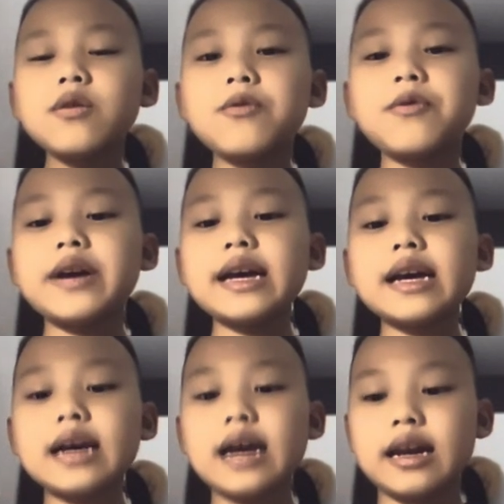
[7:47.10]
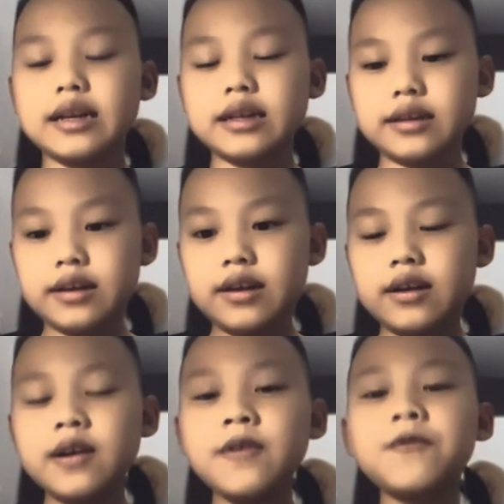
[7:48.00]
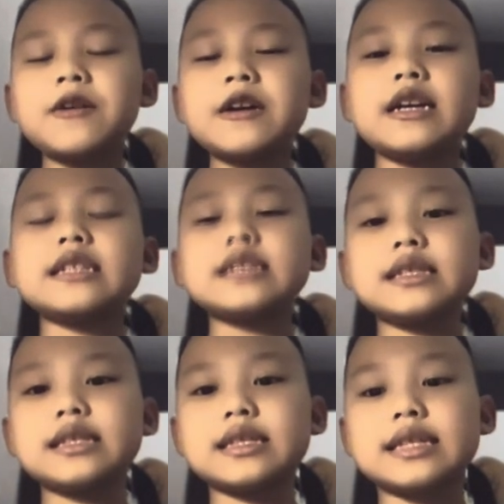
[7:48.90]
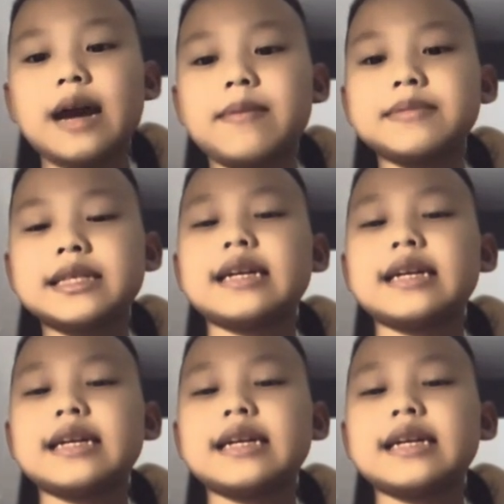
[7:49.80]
we can freeze something.